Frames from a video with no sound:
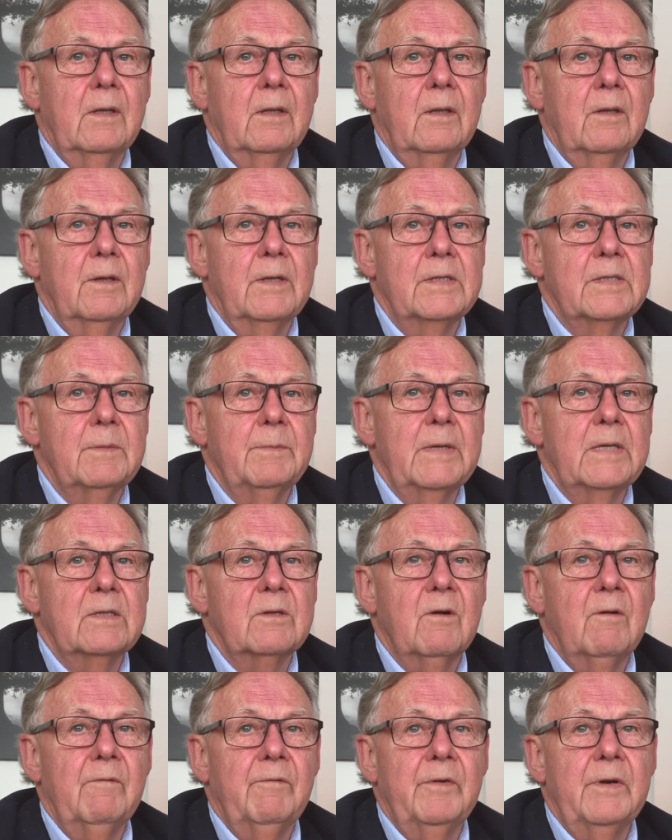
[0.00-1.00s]
and the
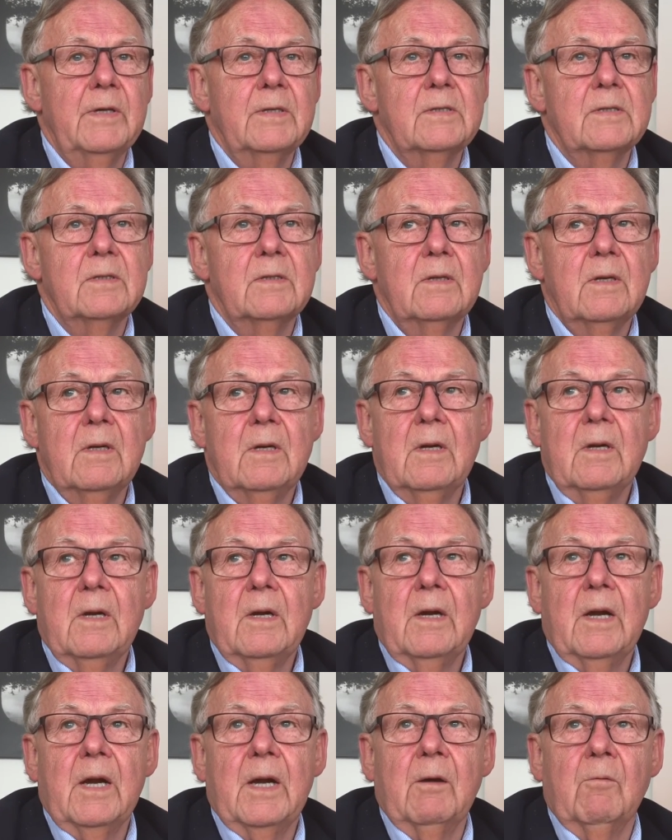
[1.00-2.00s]
SMS conference.
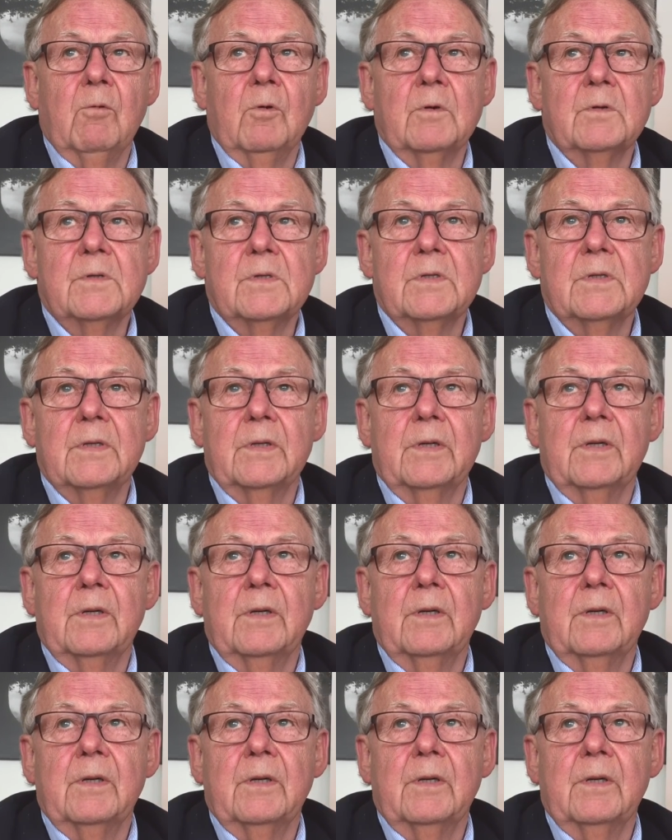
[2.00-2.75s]
I was